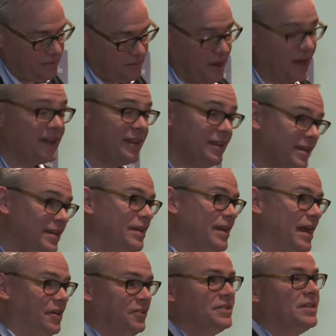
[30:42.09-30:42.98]

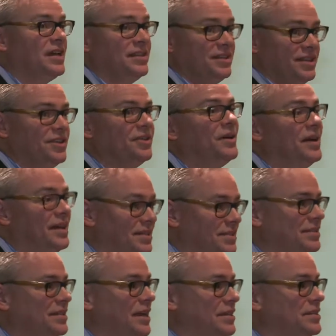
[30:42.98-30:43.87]
frankly, outside the US,